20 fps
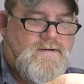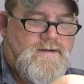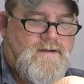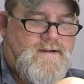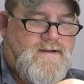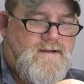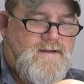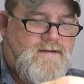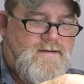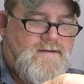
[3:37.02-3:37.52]

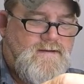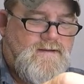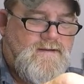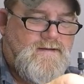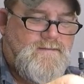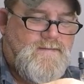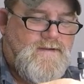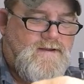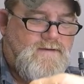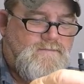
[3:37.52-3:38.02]
Alright,
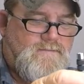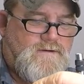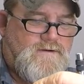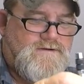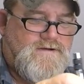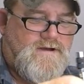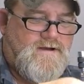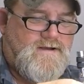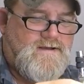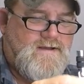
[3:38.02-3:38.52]
I mean, we're
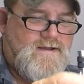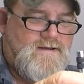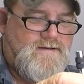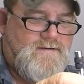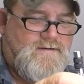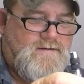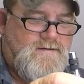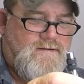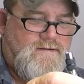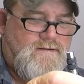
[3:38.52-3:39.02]

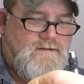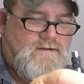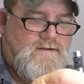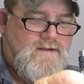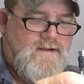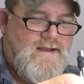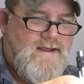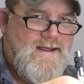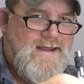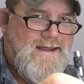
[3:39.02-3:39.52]
talking,
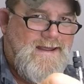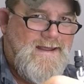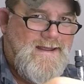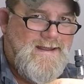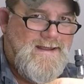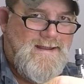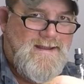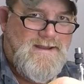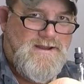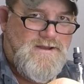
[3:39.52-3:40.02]

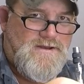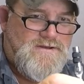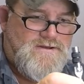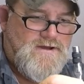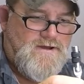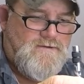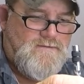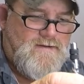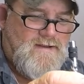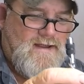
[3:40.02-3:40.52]
you
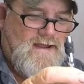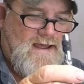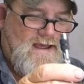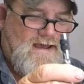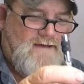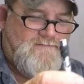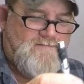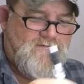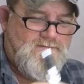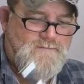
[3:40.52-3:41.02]
don't
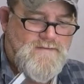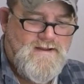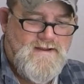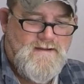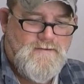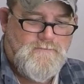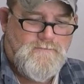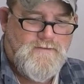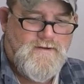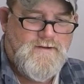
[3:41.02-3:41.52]
have to be
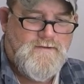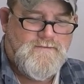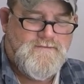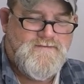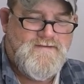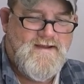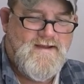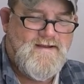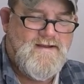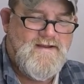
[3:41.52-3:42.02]
a real
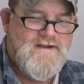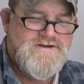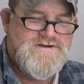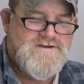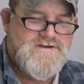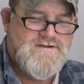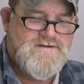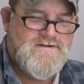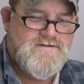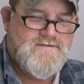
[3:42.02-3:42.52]

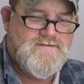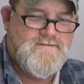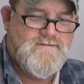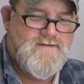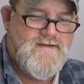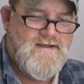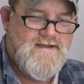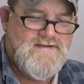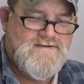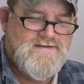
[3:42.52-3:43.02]
technician to do
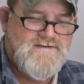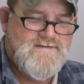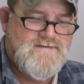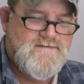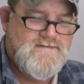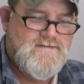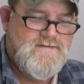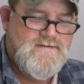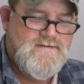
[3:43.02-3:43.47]
this.